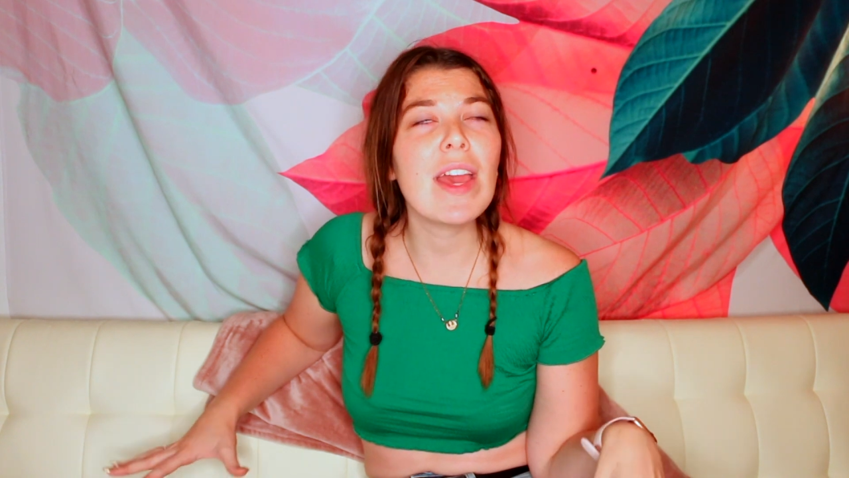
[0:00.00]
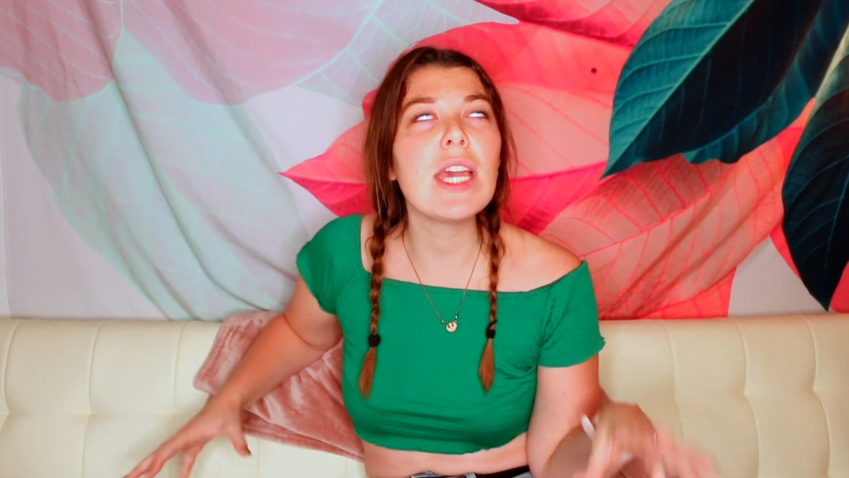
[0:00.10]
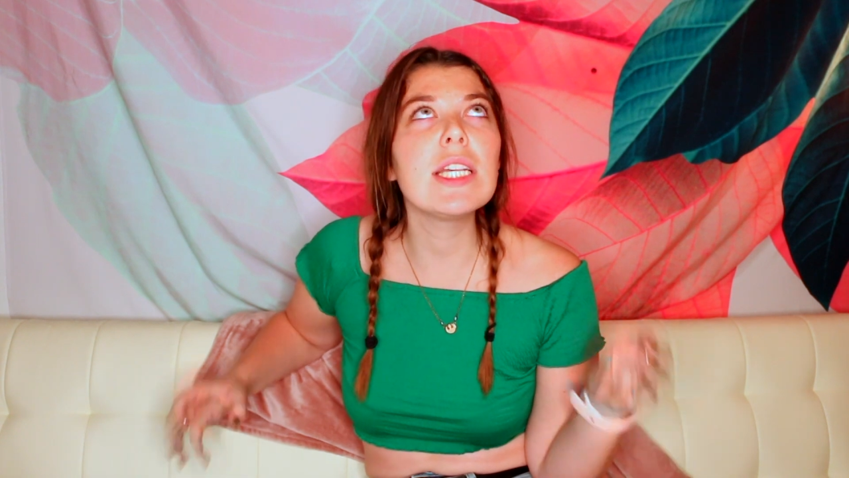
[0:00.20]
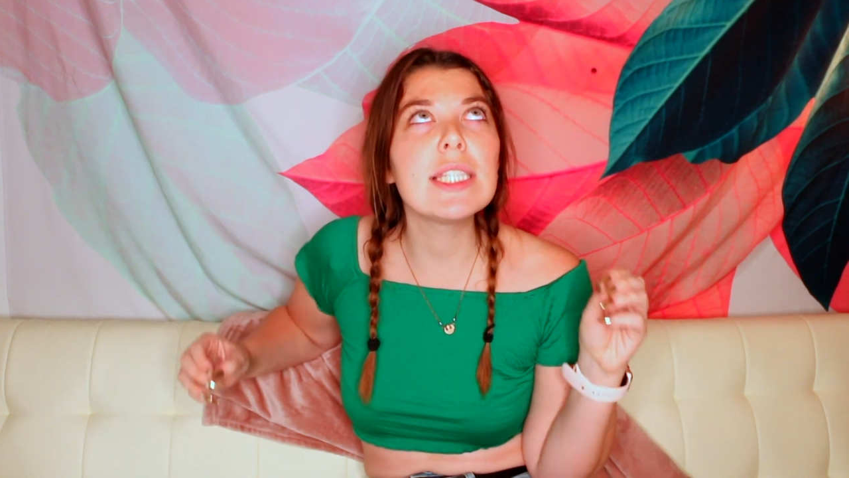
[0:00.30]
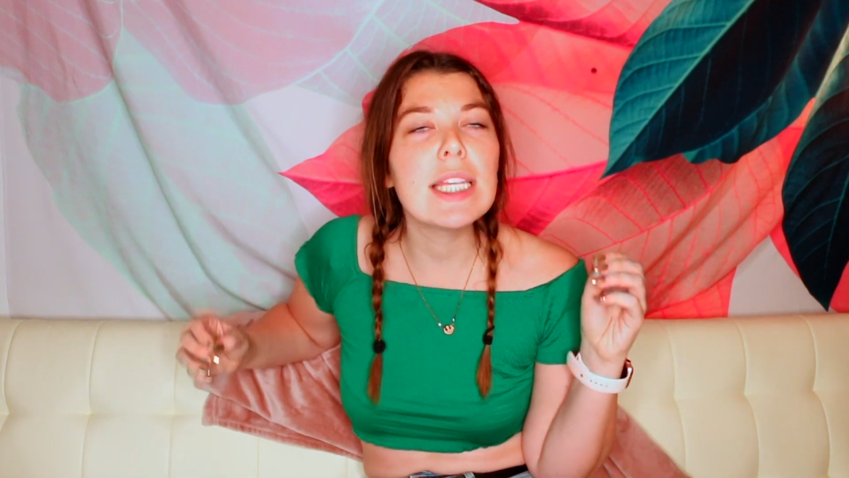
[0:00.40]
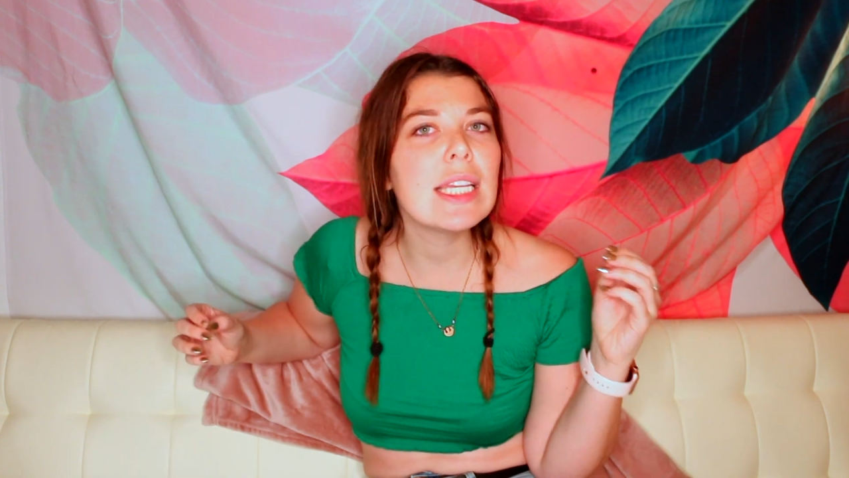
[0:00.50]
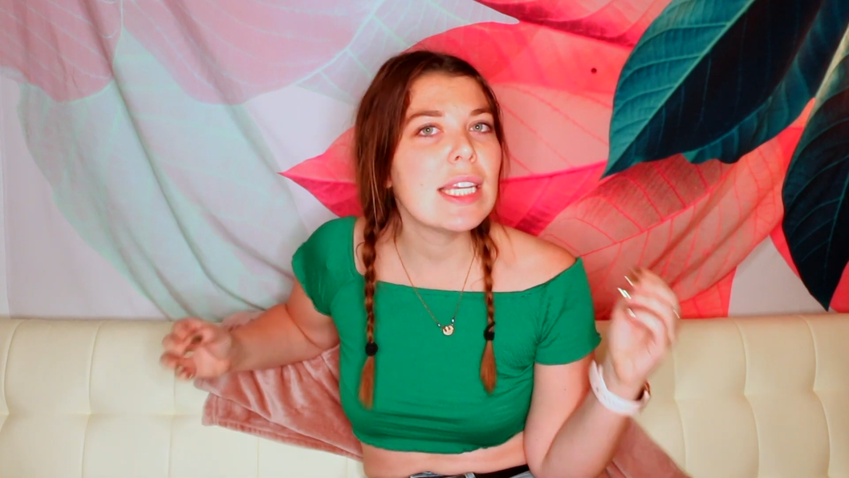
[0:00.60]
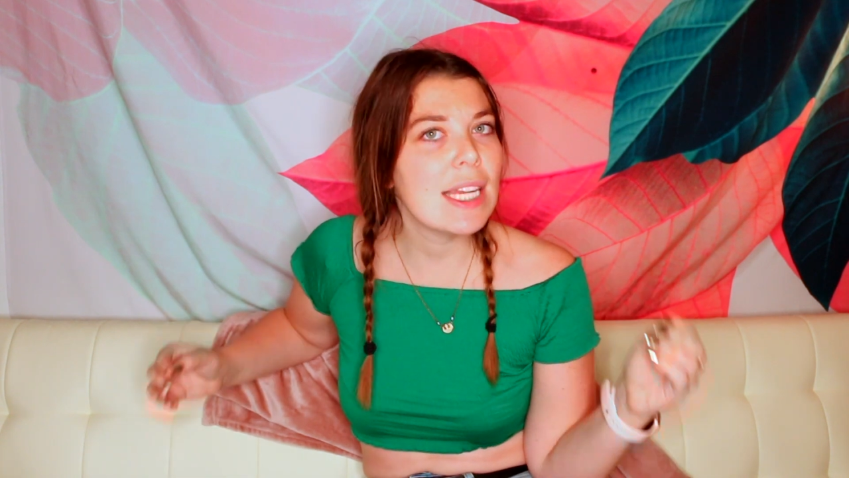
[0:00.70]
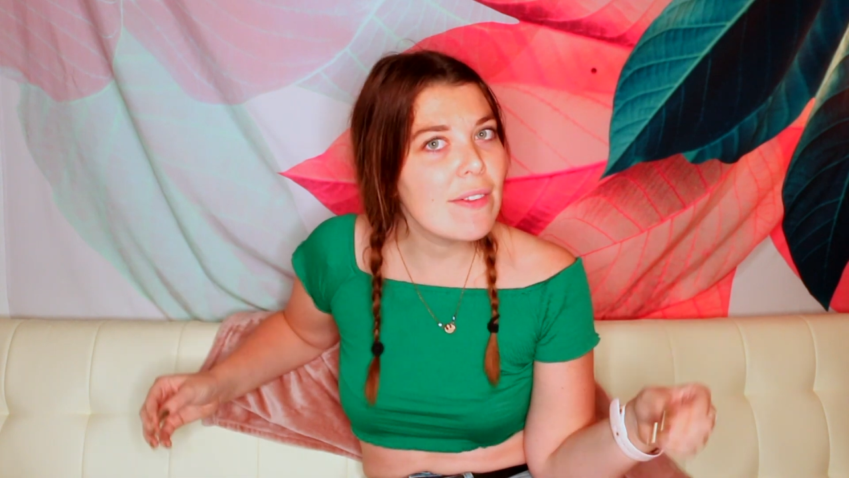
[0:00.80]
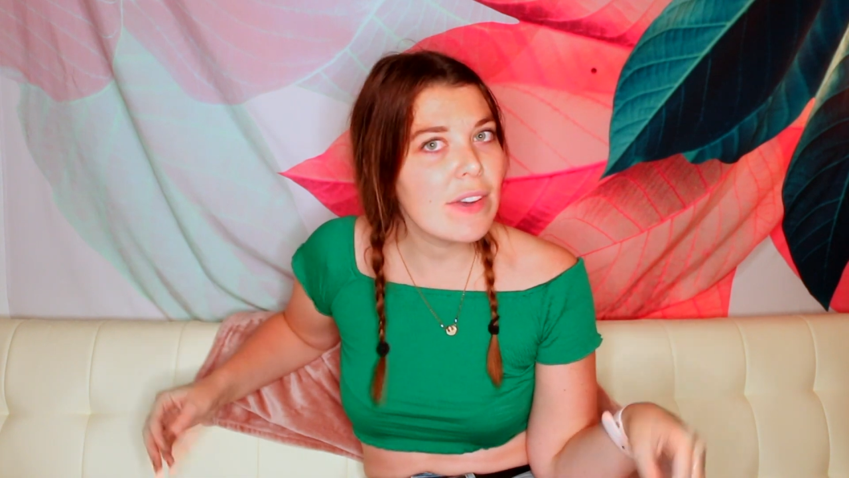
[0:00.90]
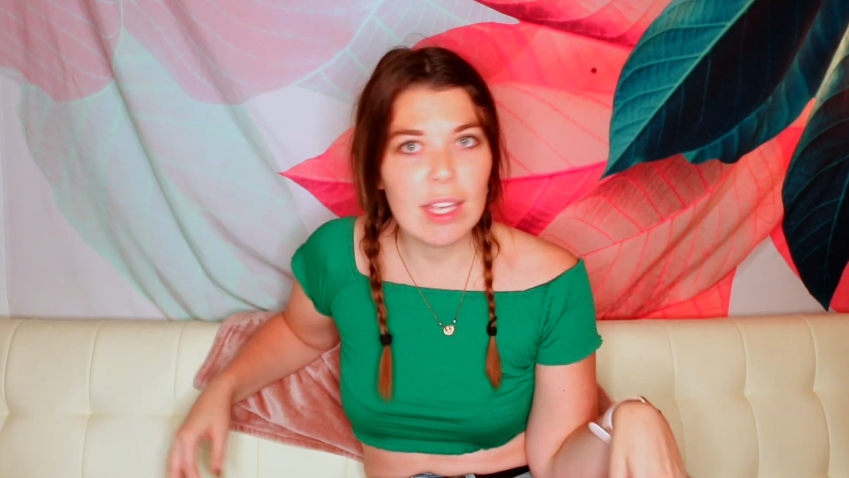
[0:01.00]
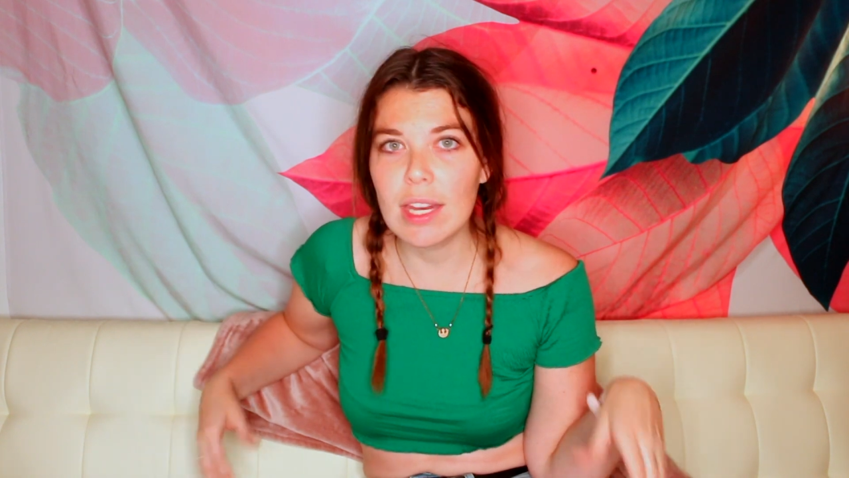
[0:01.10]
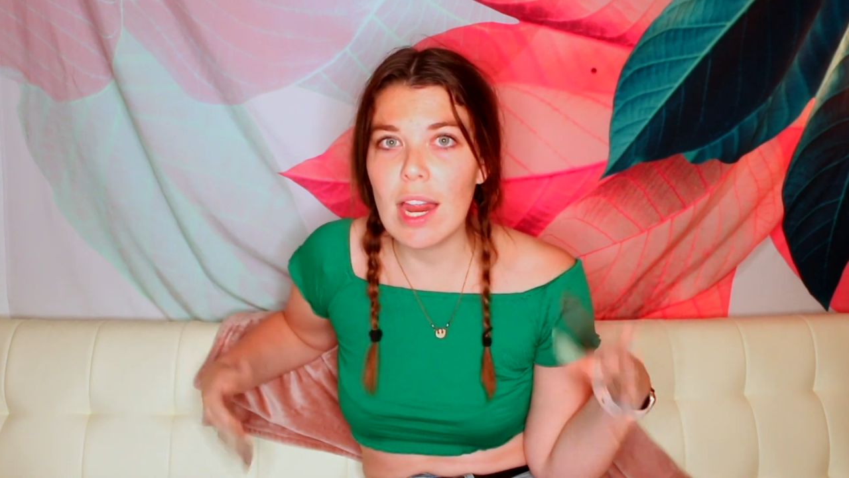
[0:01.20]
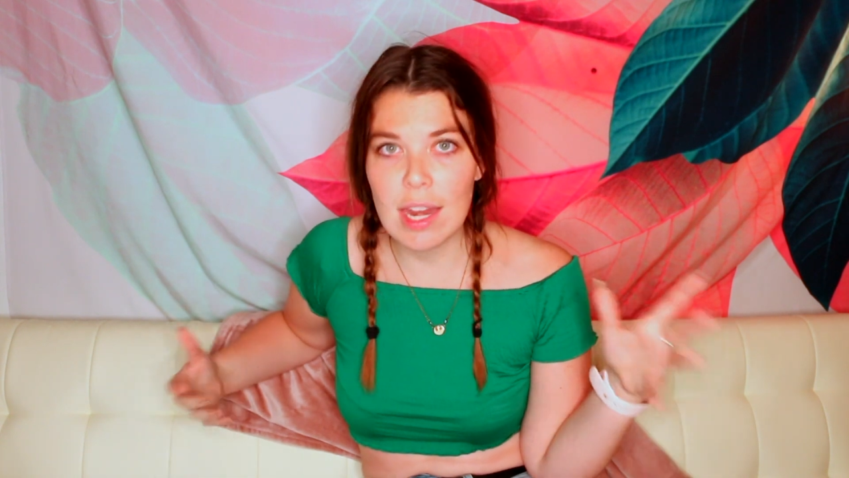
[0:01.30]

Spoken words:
a significant